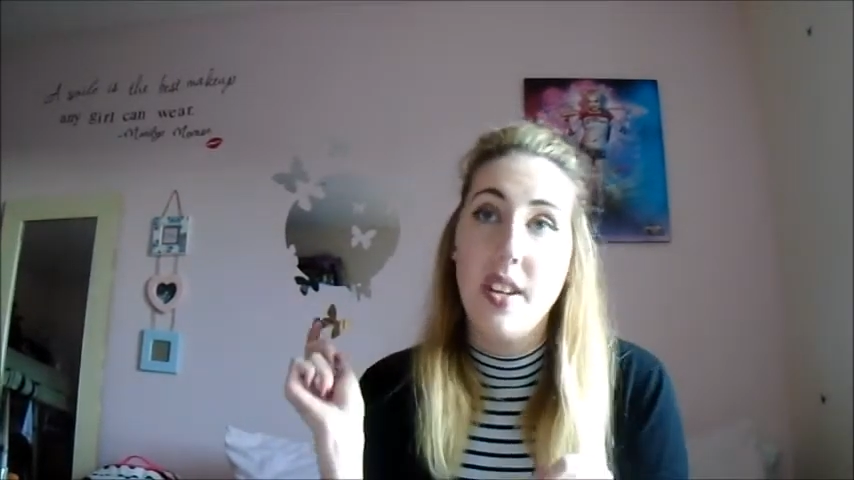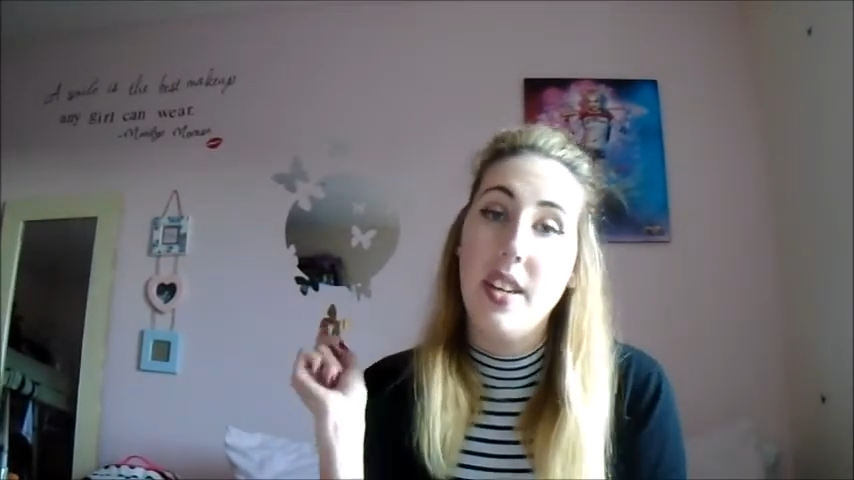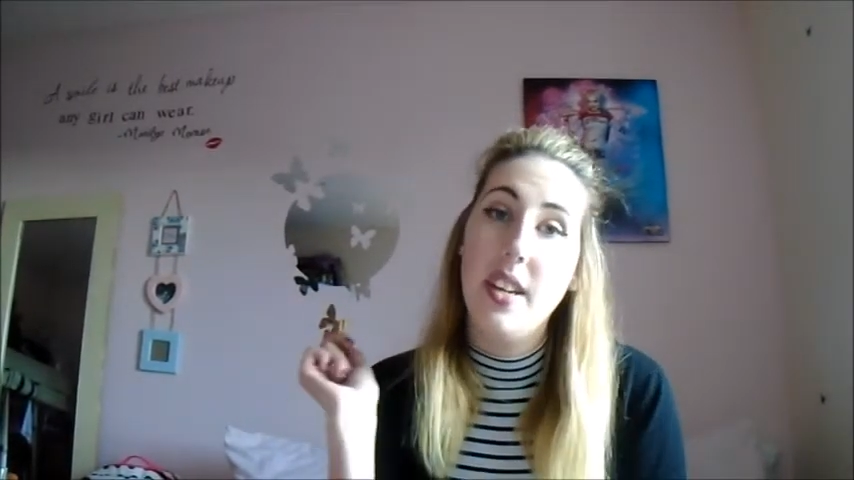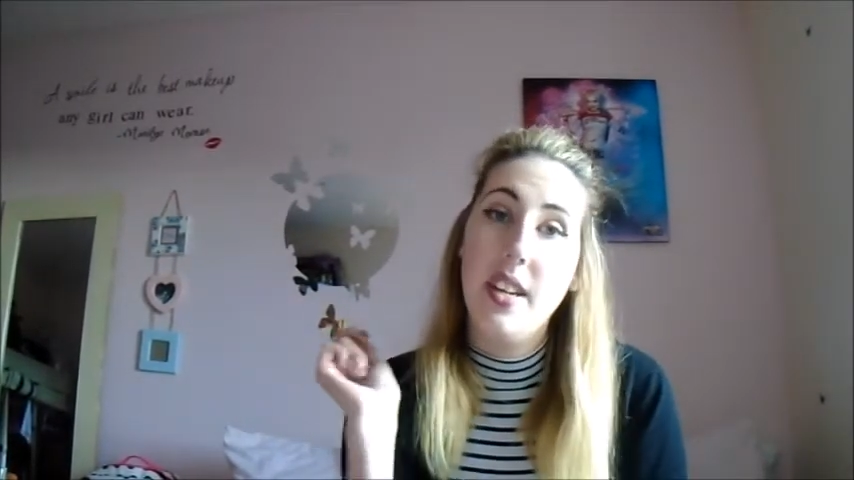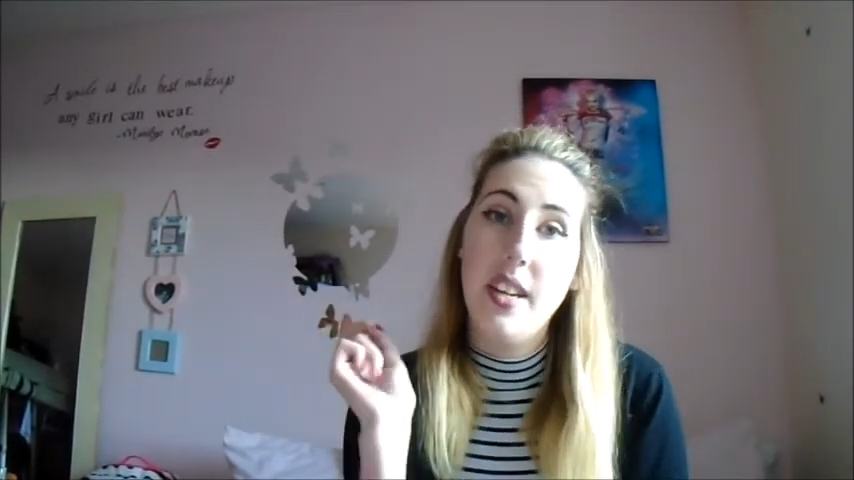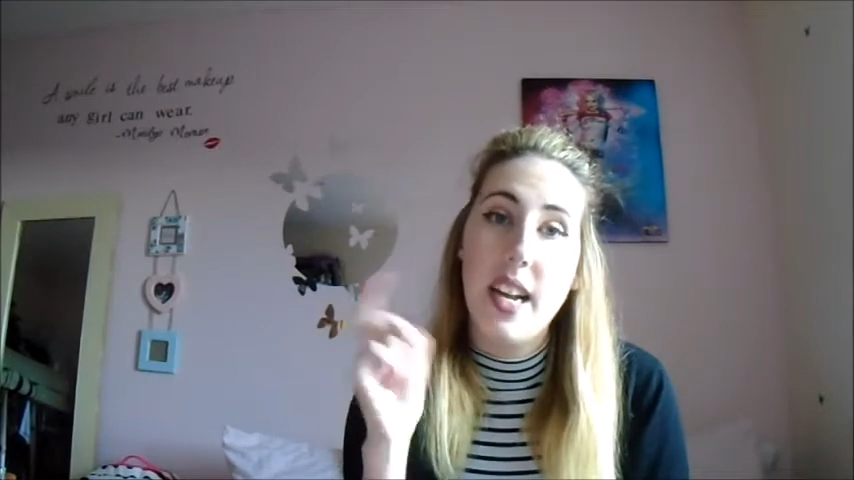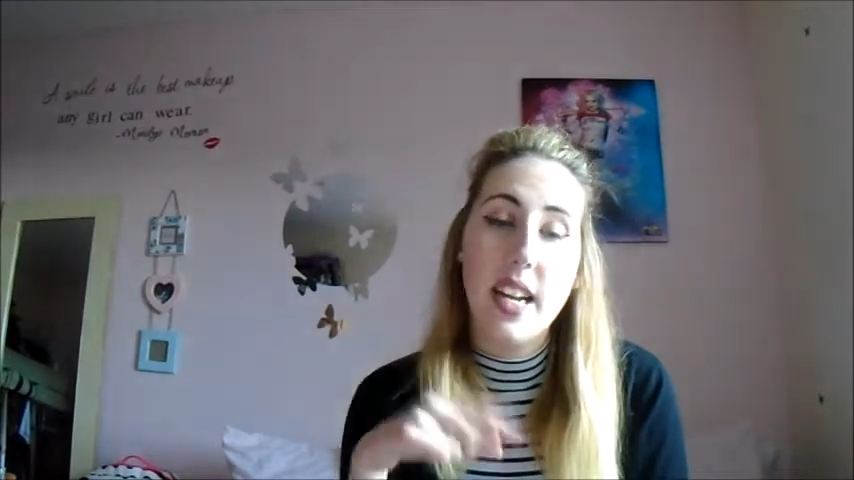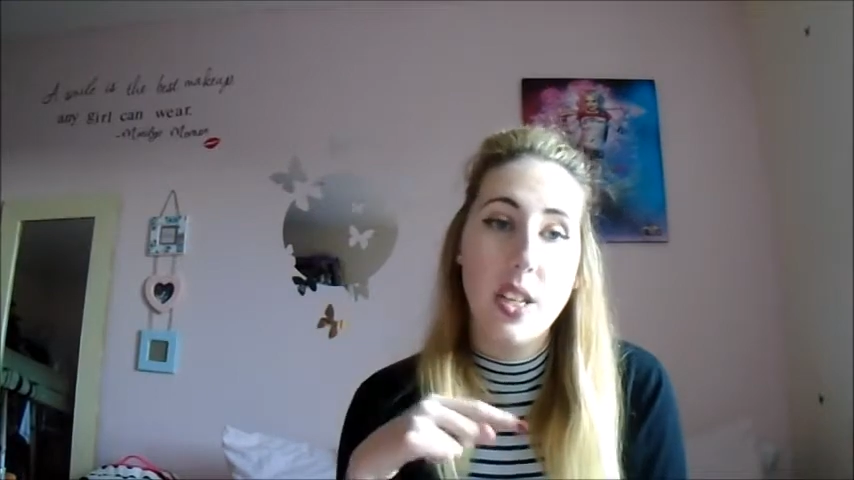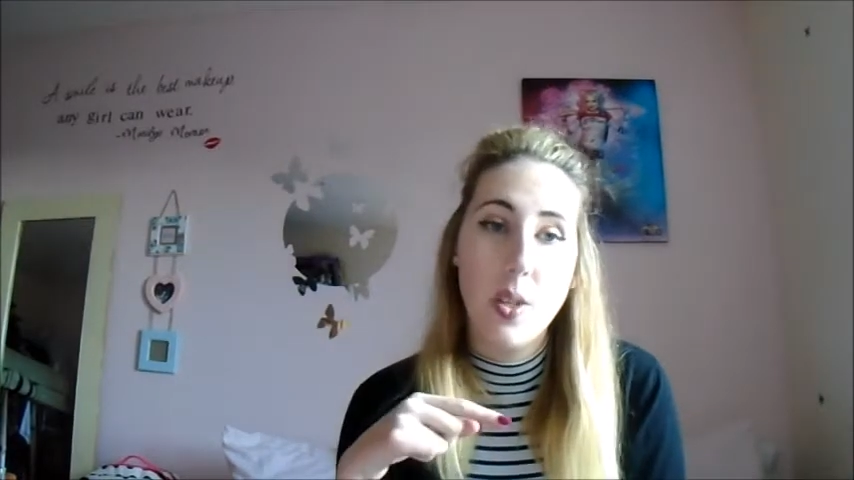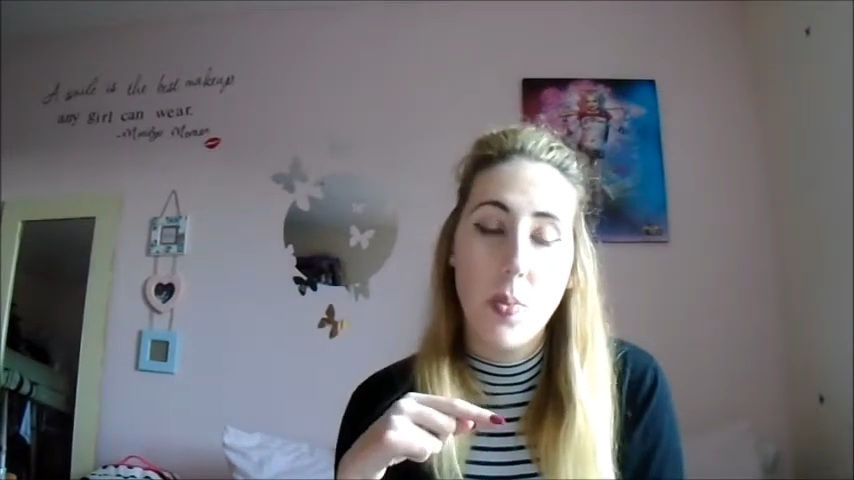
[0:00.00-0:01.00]

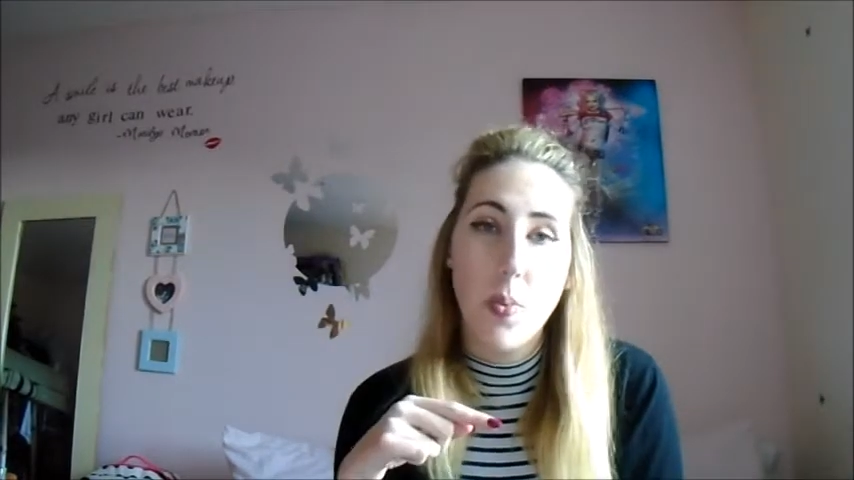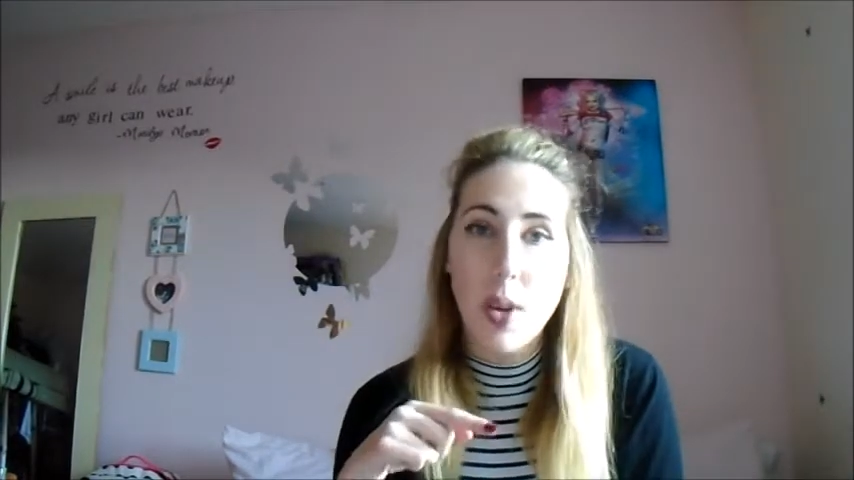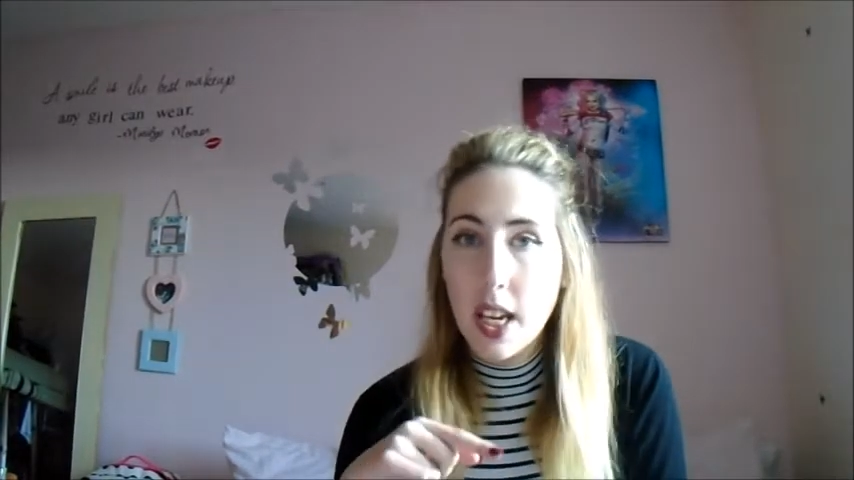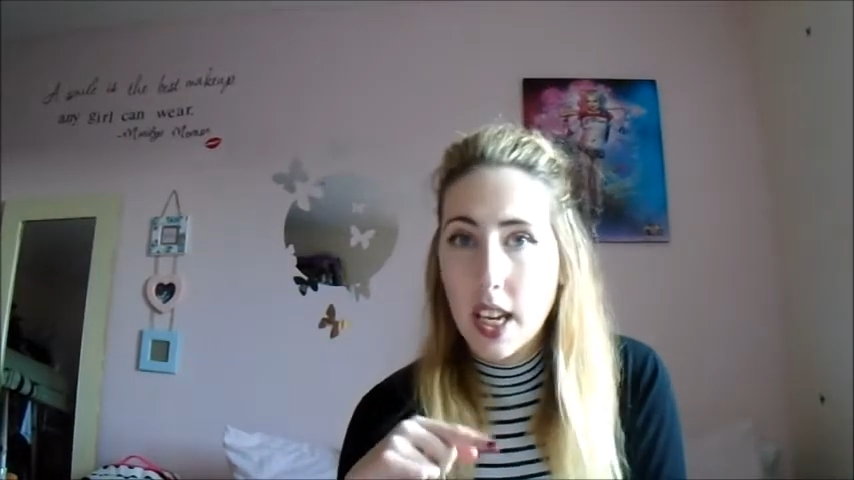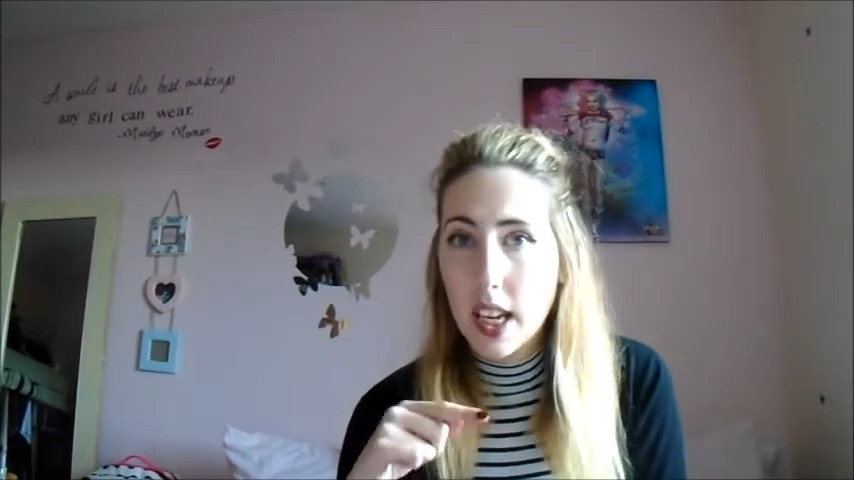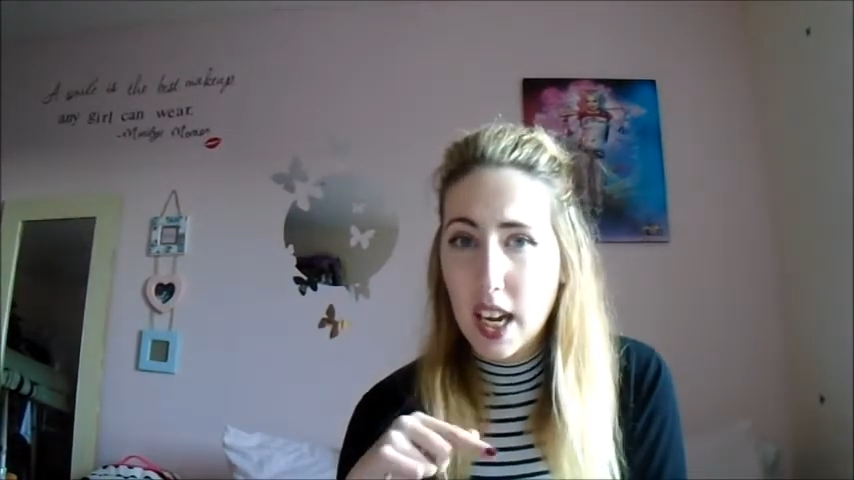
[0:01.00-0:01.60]
next week,